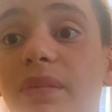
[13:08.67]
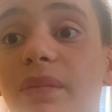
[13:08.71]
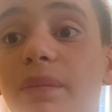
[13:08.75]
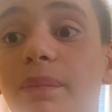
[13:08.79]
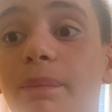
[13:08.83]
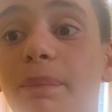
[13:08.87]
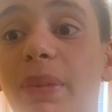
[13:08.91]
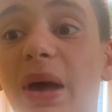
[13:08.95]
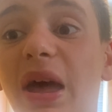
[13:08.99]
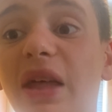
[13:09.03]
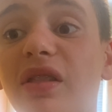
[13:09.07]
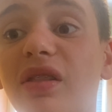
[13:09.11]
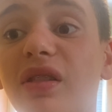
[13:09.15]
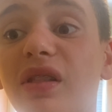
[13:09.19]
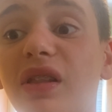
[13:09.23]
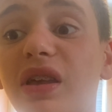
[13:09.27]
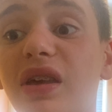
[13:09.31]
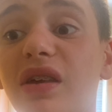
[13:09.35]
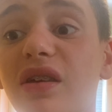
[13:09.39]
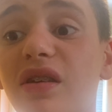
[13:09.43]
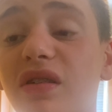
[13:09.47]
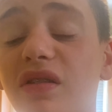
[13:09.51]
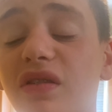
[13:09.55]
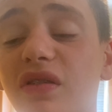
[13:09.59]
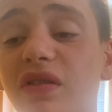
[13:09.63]

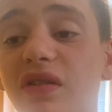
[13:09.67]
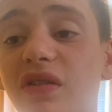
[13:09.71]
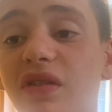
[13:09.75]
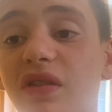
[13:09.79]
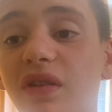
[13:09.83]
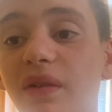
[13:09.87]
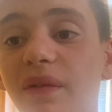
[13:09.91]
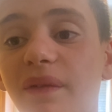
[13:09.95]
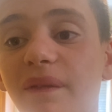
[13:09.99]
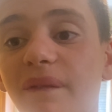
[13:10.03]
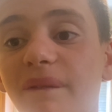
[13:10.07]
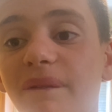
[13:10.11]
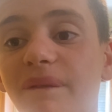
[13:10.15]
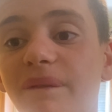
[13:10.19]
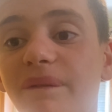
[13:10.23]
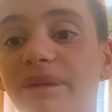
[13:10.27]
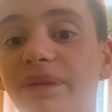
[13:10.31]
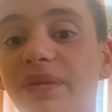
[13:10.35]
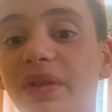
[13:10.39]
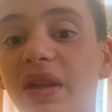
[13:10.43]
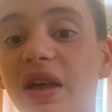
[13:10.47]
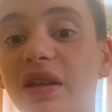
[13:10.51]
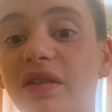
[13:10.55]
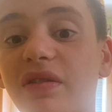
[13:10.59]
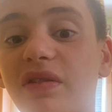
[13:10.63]
Bentleys,
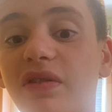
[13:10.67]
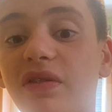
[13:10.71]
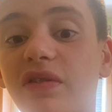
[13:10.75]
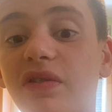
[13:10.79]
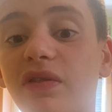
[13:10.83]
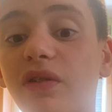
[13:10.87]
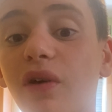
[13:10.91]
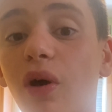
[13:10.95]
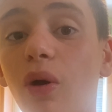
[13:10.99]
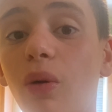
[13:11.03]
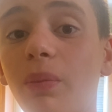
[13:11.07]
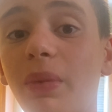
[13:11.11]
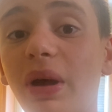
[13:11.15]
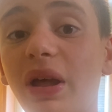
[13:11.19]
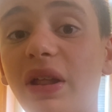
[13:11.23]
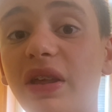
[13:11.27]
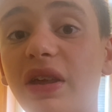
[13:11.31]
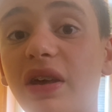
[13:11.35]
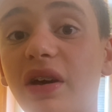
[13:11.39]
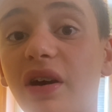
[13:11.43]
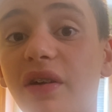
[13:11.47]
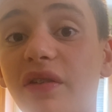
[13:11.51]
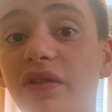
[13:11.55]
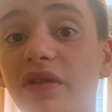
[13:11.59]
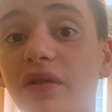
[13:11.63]
and so
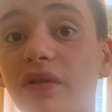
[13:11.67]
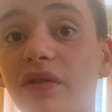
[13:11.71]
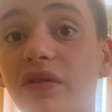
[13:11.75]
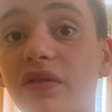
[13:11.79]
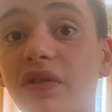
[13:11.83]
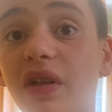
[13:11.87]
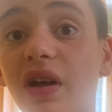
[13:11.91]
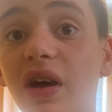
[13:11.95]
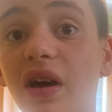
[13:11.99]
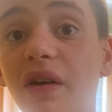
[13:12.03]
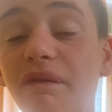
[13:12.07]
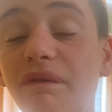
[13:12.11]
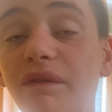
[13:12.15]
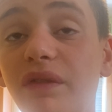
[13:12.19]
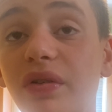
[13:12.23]
many other stuff,